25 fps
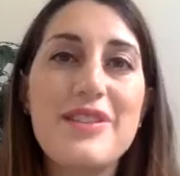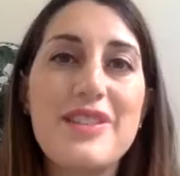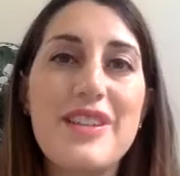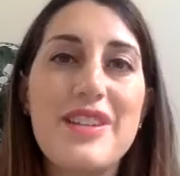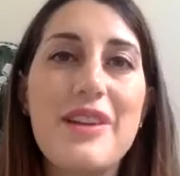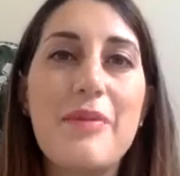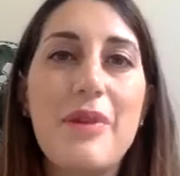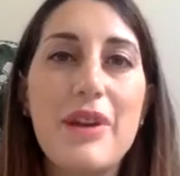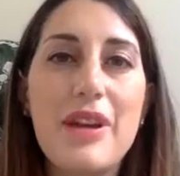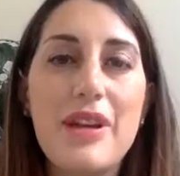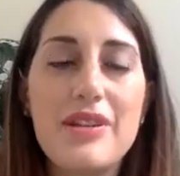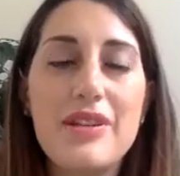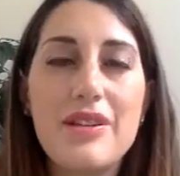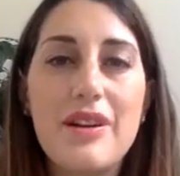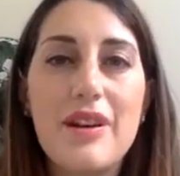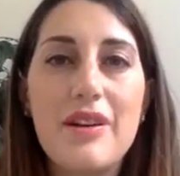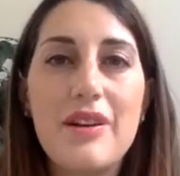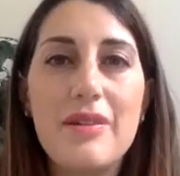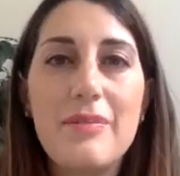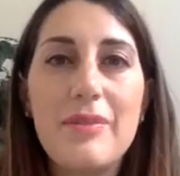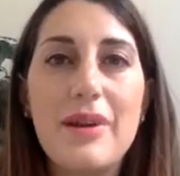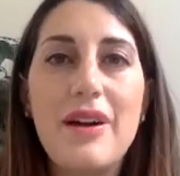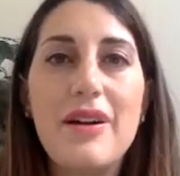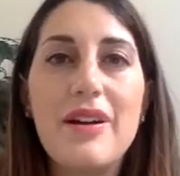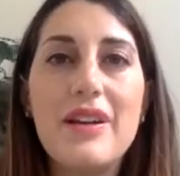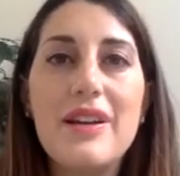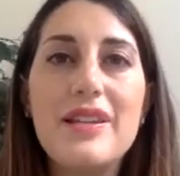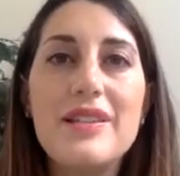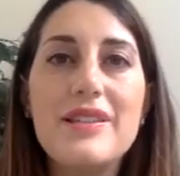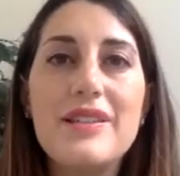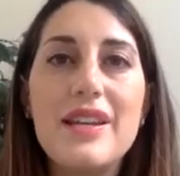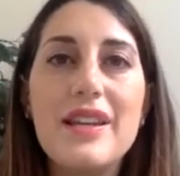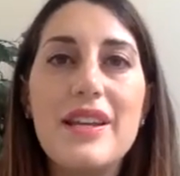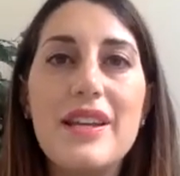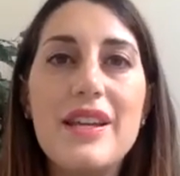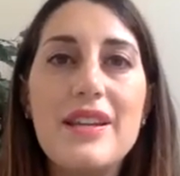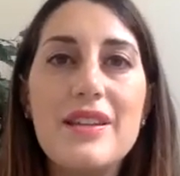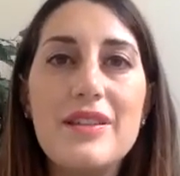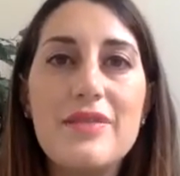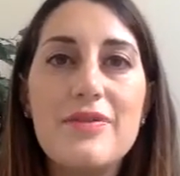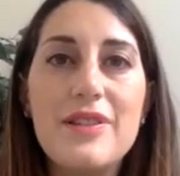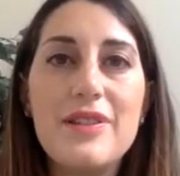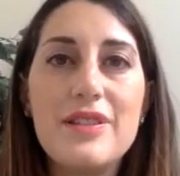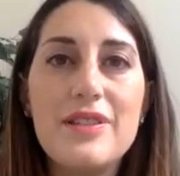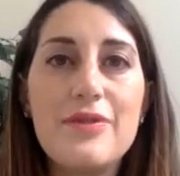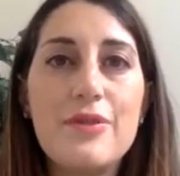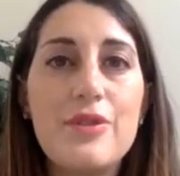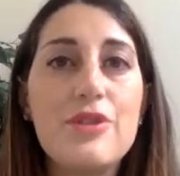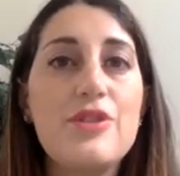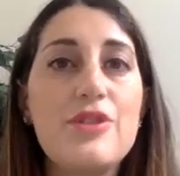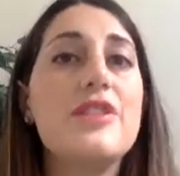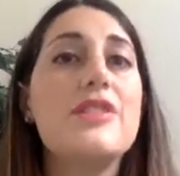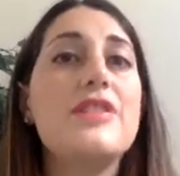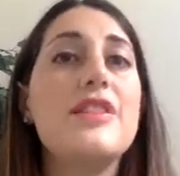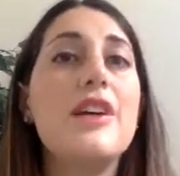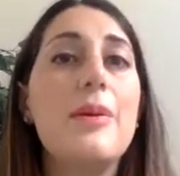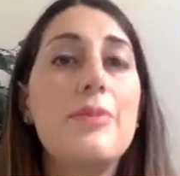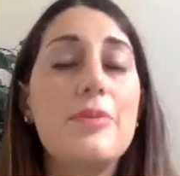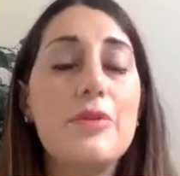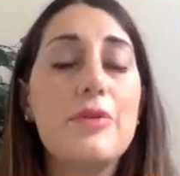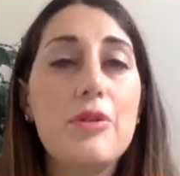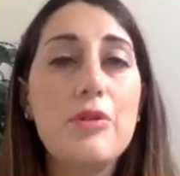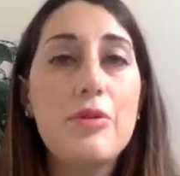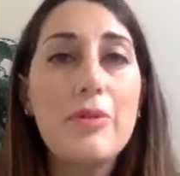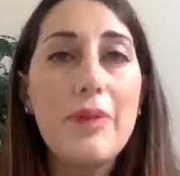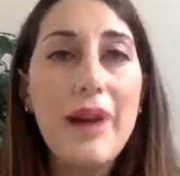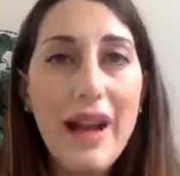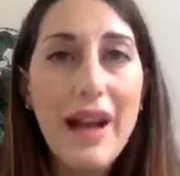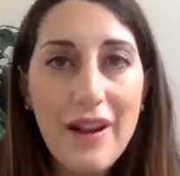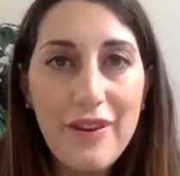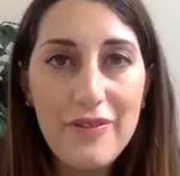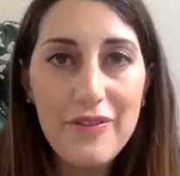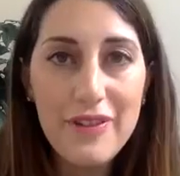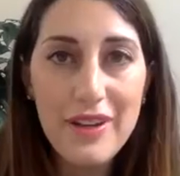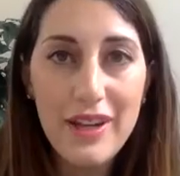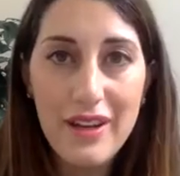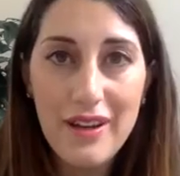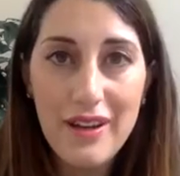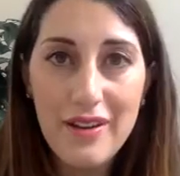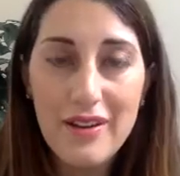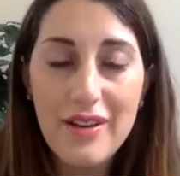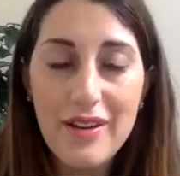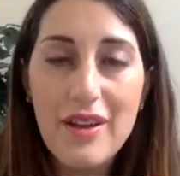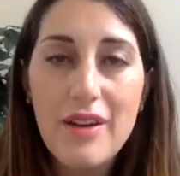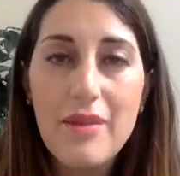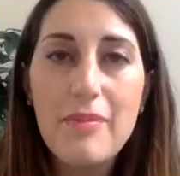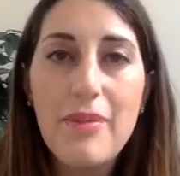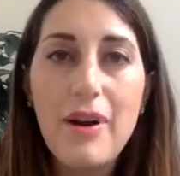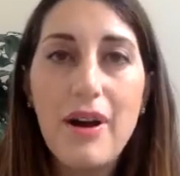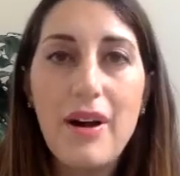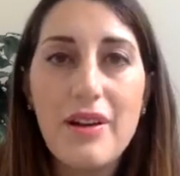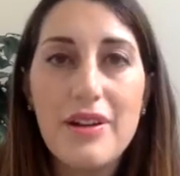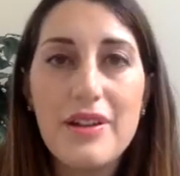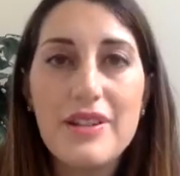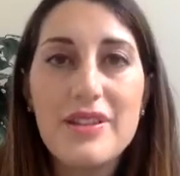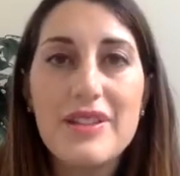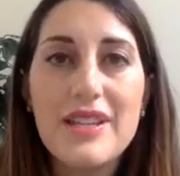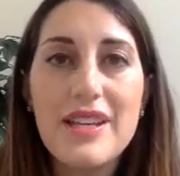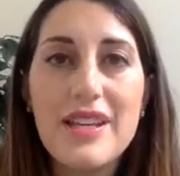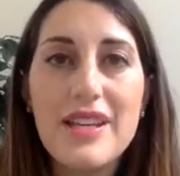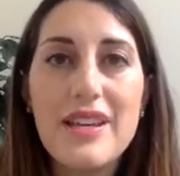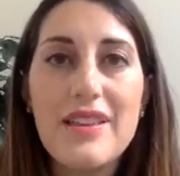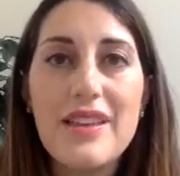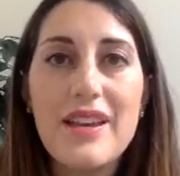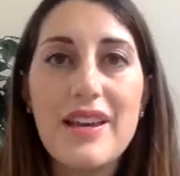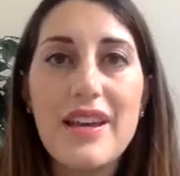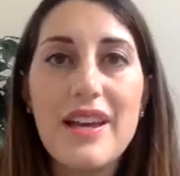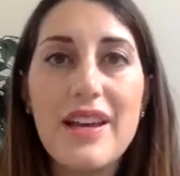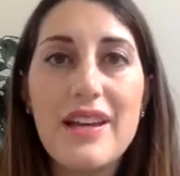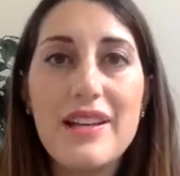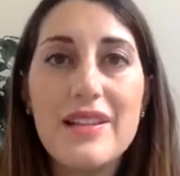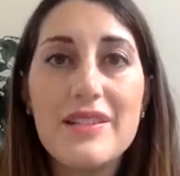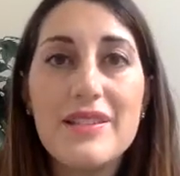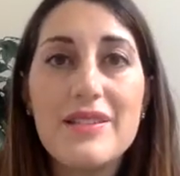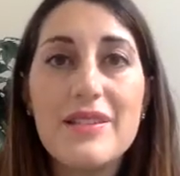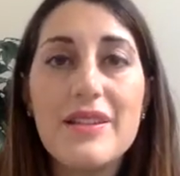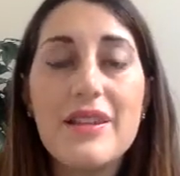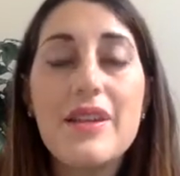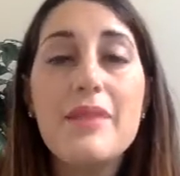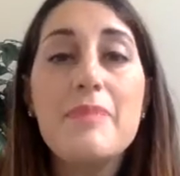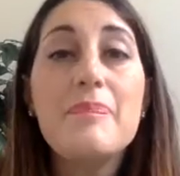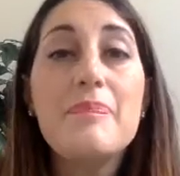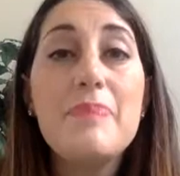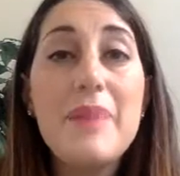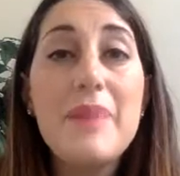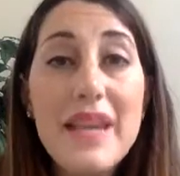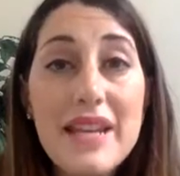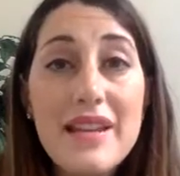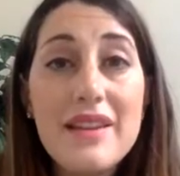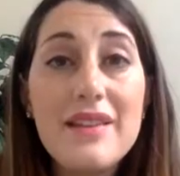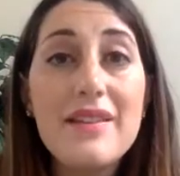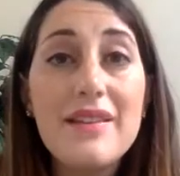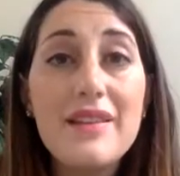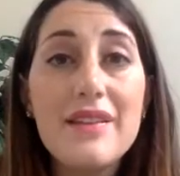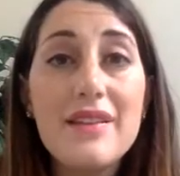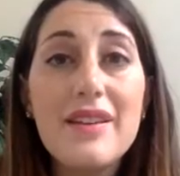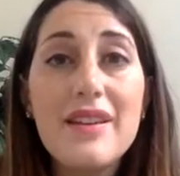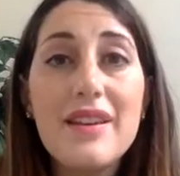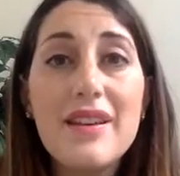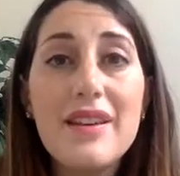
that I want you to talk about, is that In Defense of Christians helped crafted policy that has been